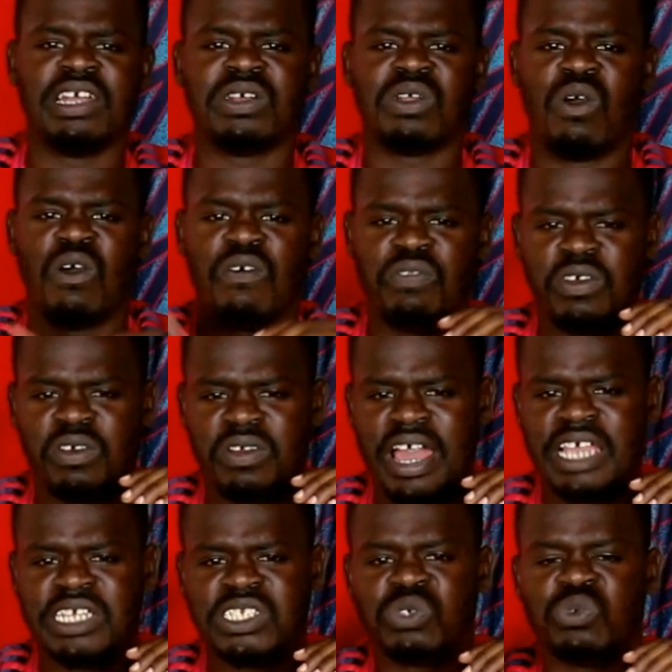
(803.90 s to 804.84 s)
and on the
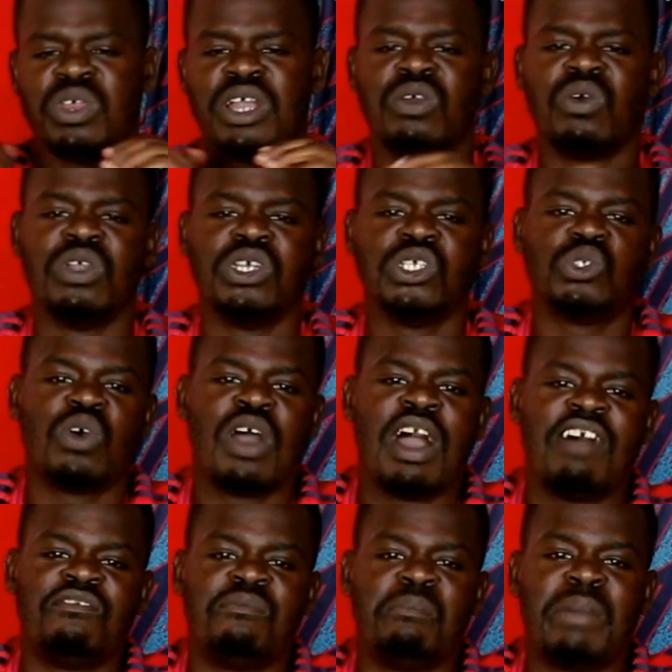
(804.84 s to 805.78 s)
right we are going
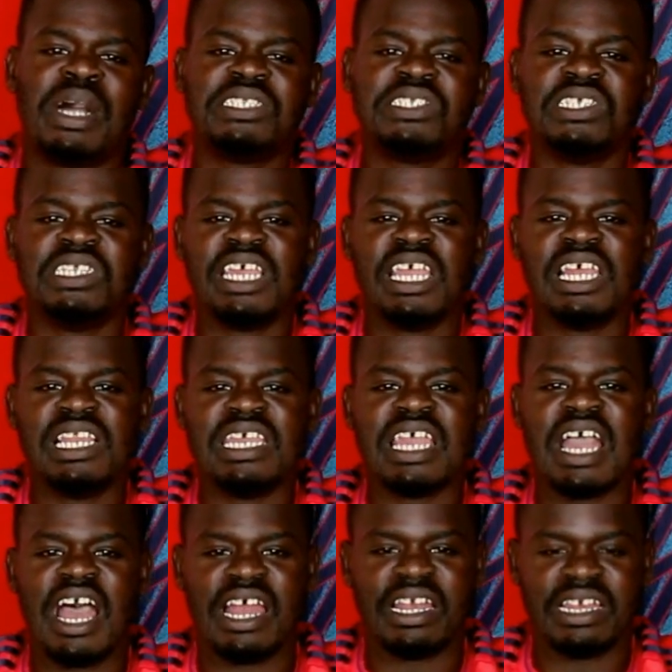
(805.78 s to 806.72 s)
to have
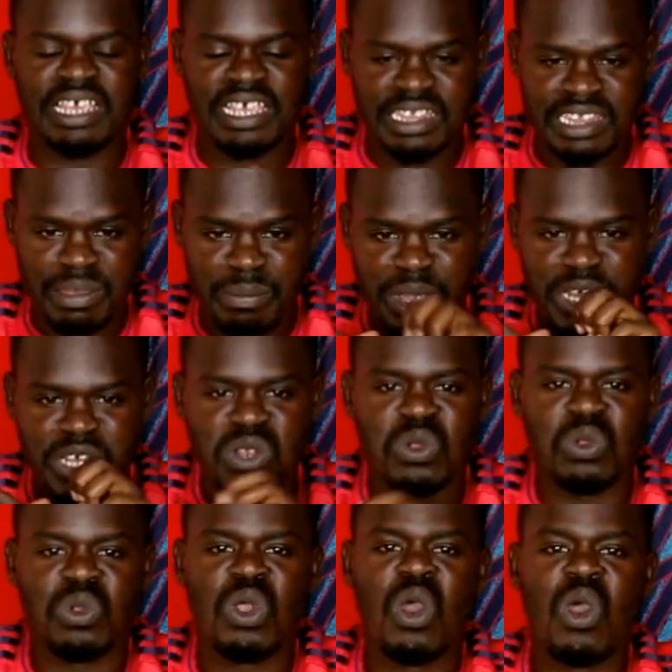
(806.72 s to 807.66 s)
Martinelli and in the
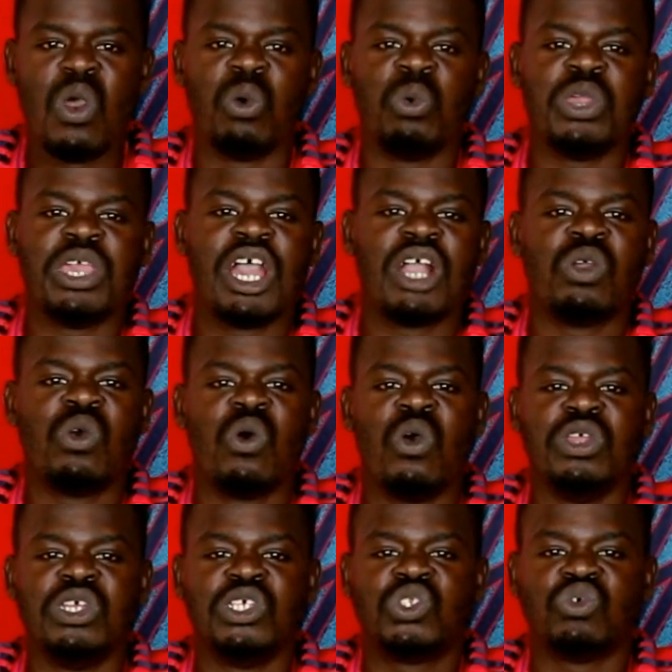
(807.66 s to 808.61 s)
middle we are
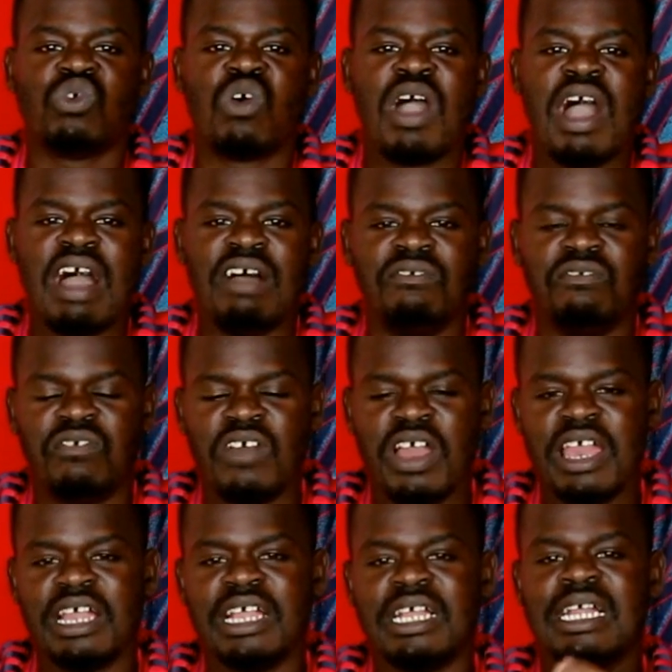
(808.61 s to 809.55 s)
going to have
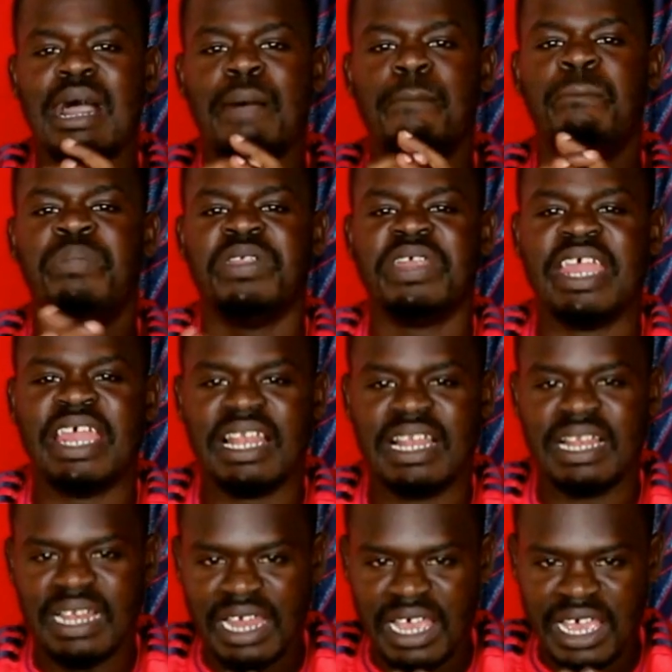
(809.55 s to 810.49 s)

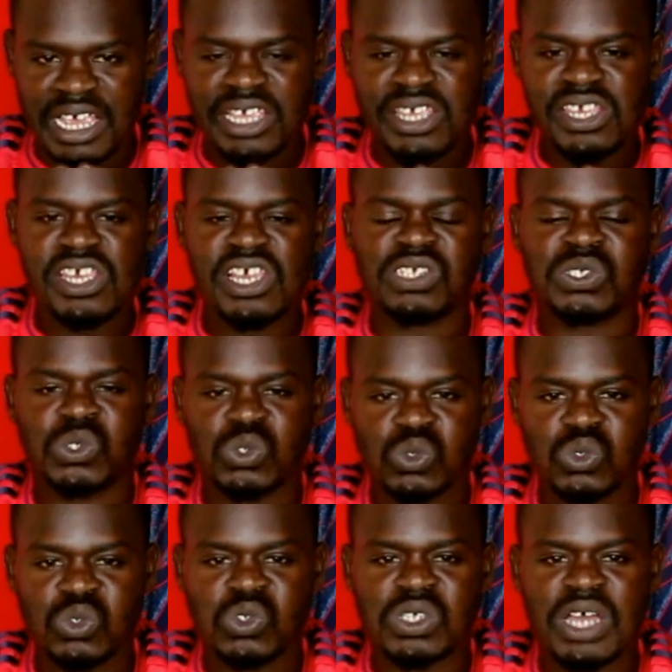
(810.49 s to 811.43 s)
Gabriel
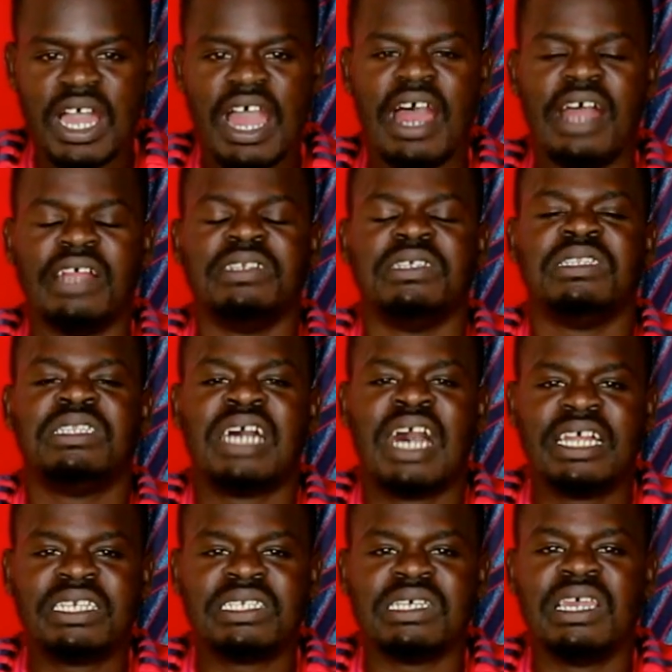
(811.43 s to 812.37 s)
Jesus and
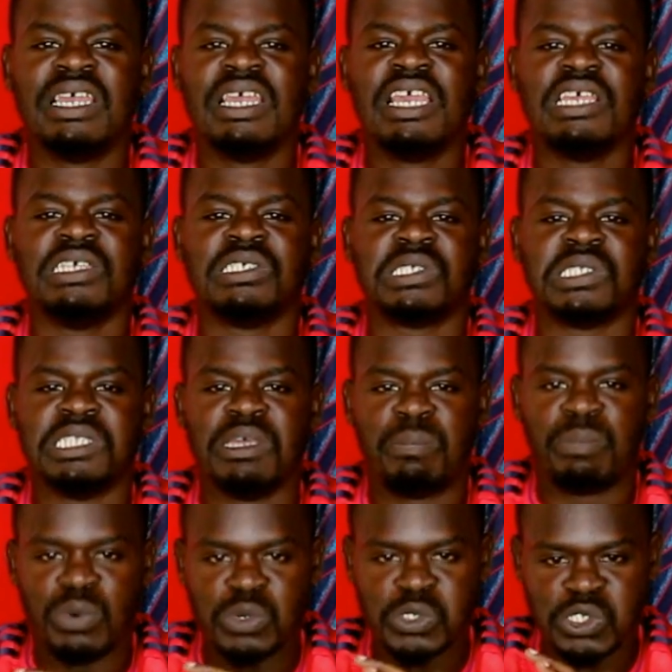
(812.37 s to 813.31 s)
that is
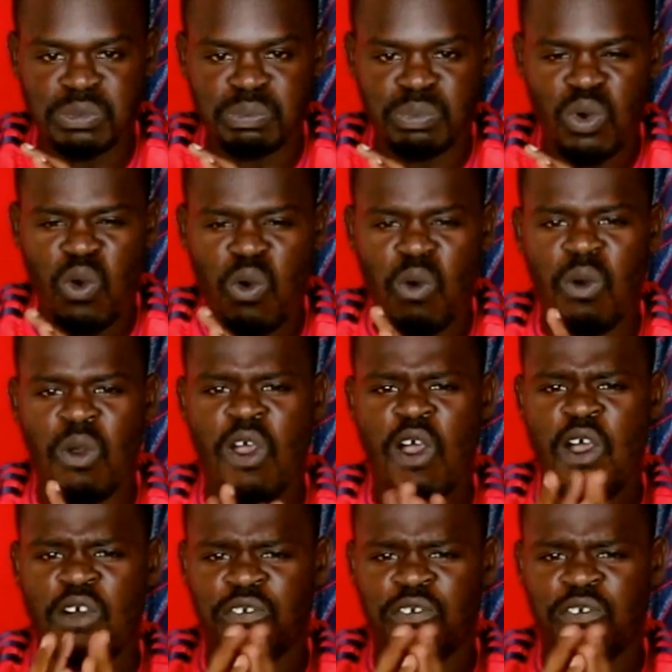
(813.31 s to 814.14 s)
the possible